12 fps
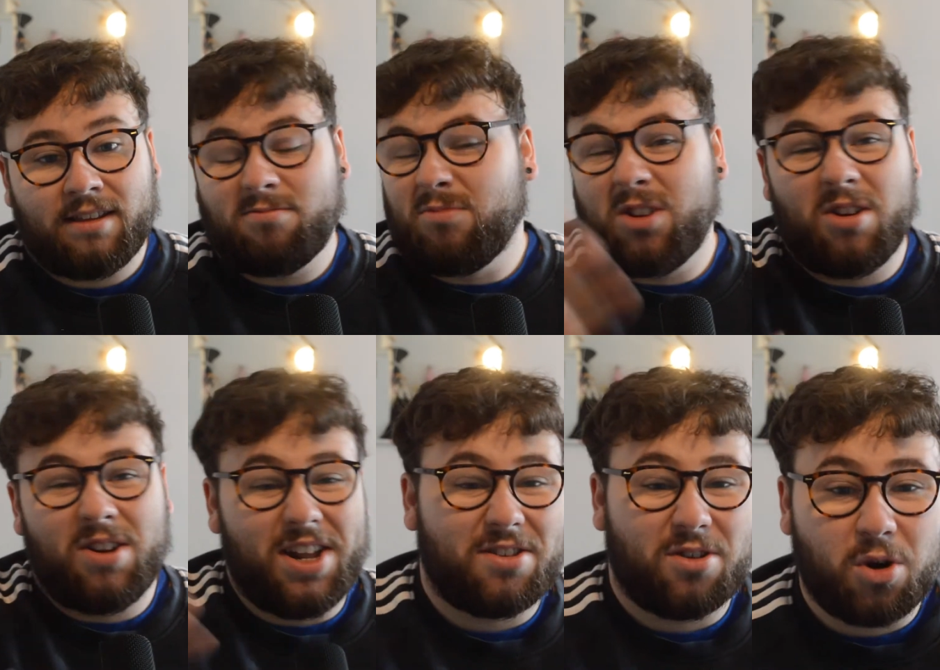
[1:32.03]
we don't
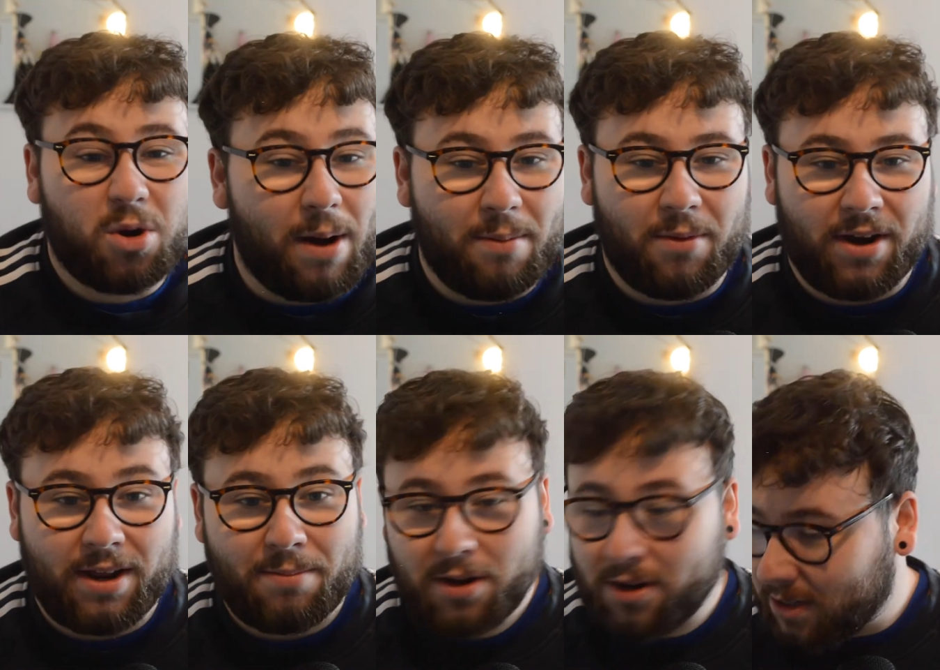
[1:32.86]
need to talk about money,
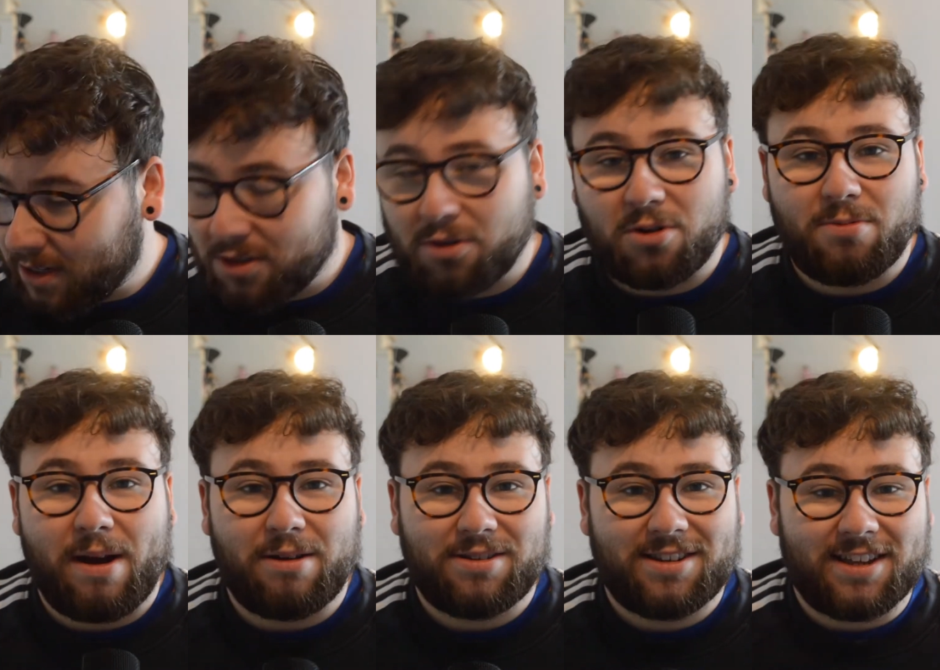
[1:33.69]
because let's talk
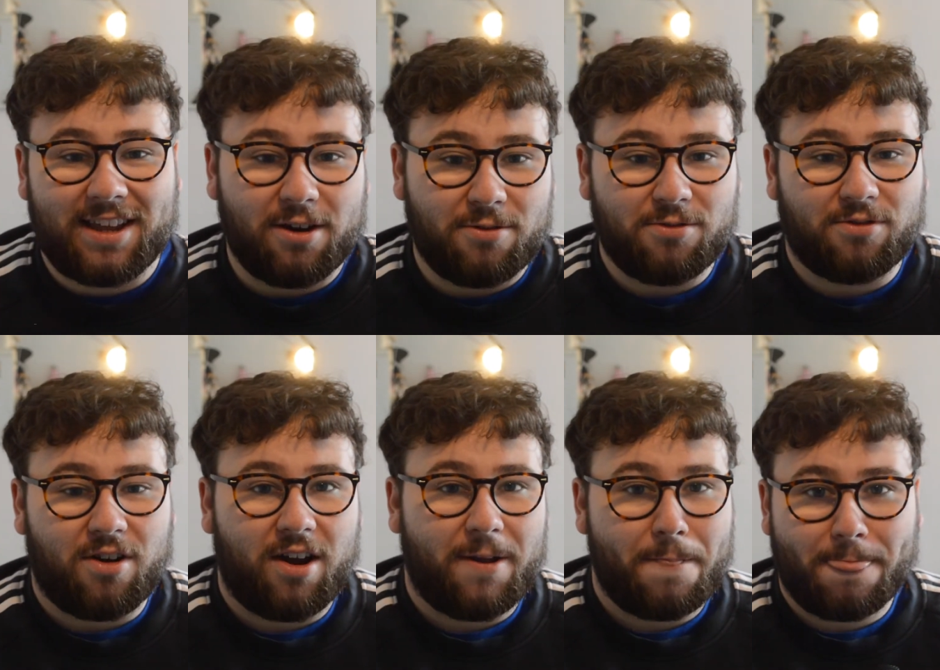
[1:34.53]
about skills,
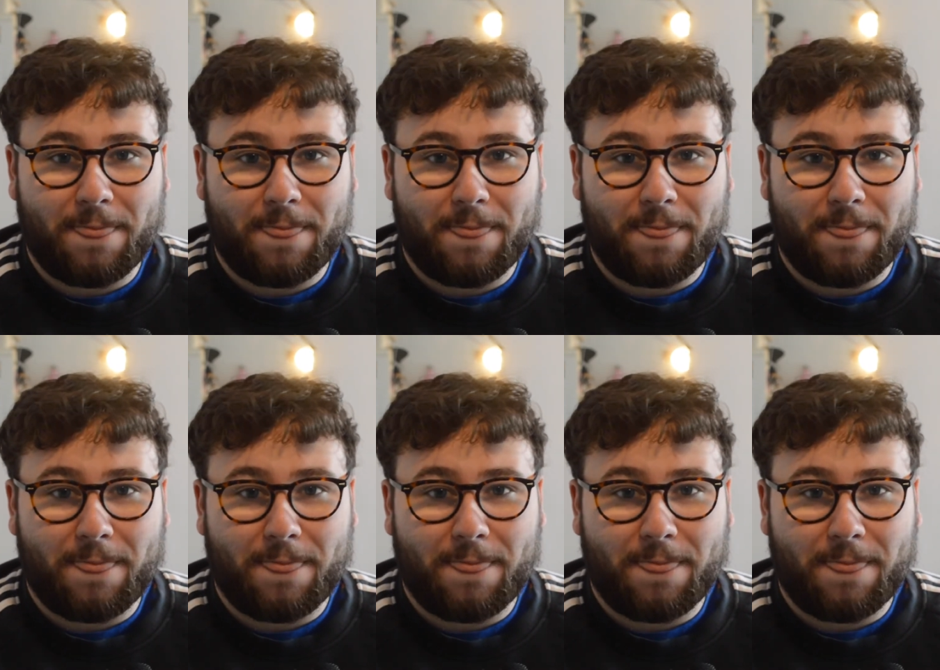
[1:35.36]
right?